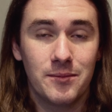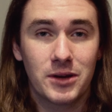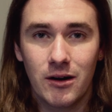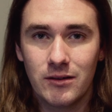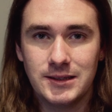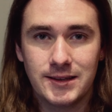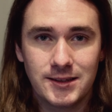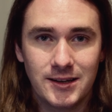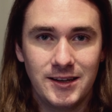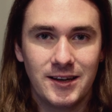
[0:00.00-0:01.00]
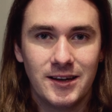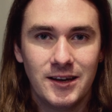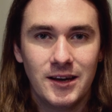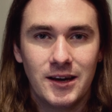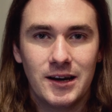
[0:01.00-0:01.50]
I'm currently studying
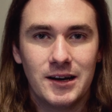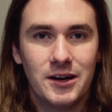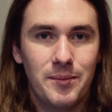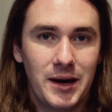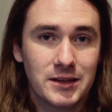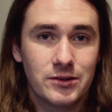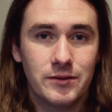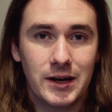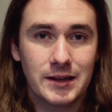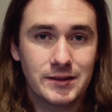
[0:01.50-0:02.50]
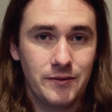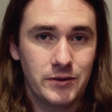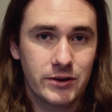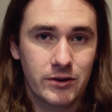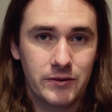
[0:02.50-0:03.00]
a Master of Arts in
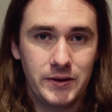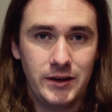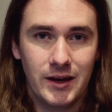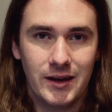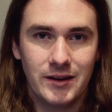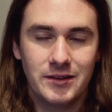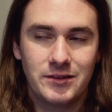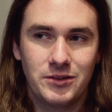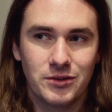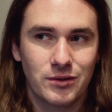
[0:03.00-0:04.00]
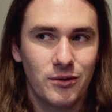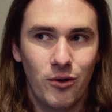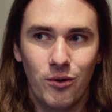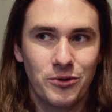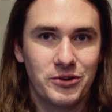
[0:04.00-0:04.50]
Photography, and it's just
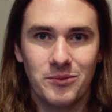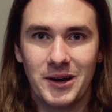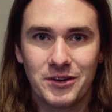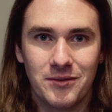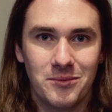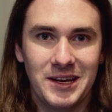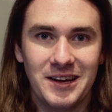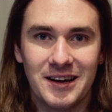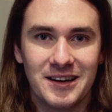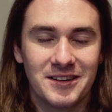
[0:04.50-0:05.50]
all too much for me